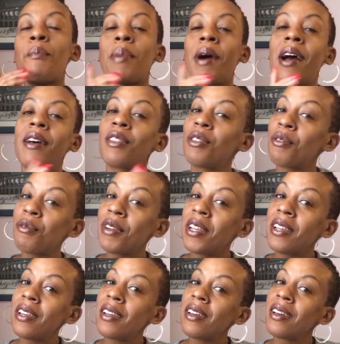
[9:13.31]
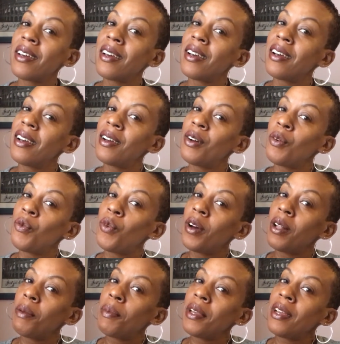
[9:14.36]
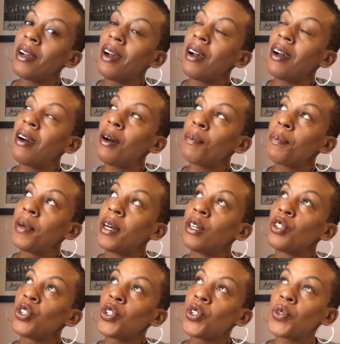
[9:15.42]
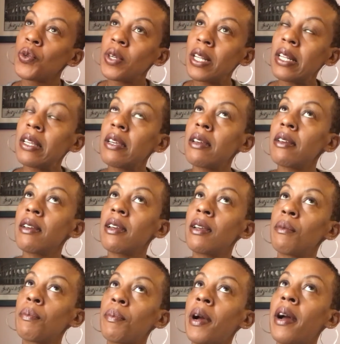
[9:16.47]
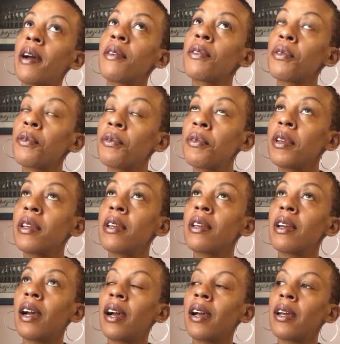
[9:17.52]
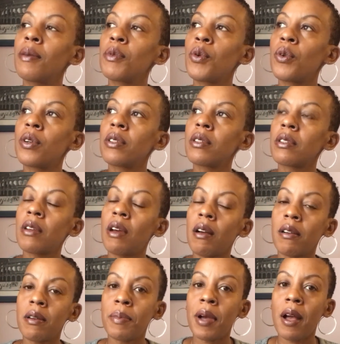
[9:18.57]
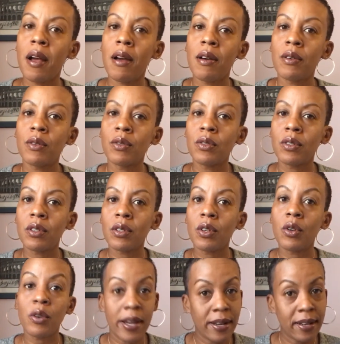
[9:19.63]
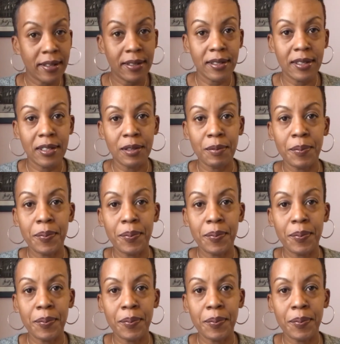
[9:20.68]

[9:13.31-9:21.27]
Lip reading: Part 3 will be up shortly. In part 3, I am going to talk about credit.